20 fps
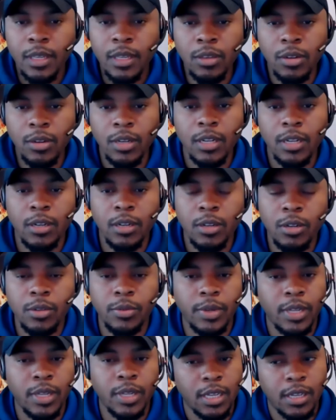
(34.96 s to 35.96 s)
You can look
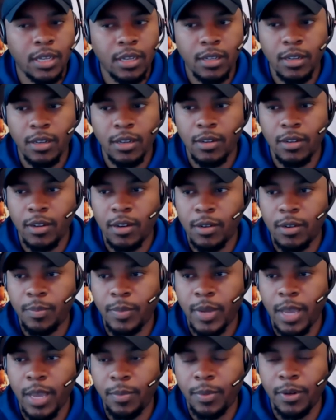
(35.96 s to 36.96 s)
really good on
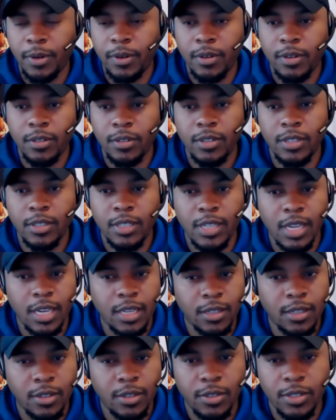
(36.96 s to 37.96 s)
paper on your
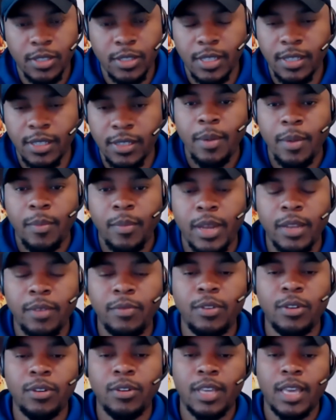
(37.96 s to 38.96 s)
technical skills, but if
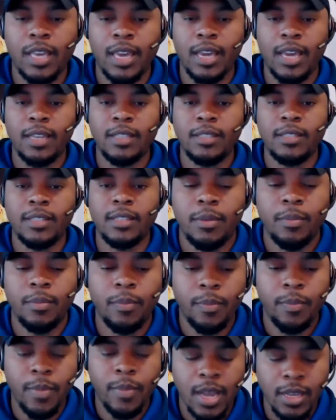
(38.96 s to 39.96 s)
you can't
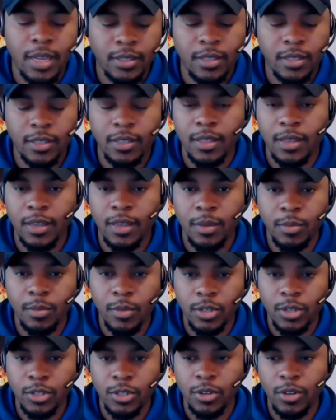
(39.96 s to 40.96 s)
master the
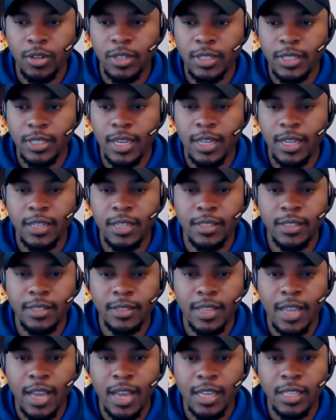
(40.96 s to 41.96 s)
emotional
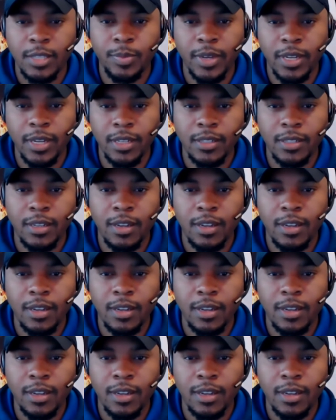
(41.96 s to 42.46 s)
intelligence aspect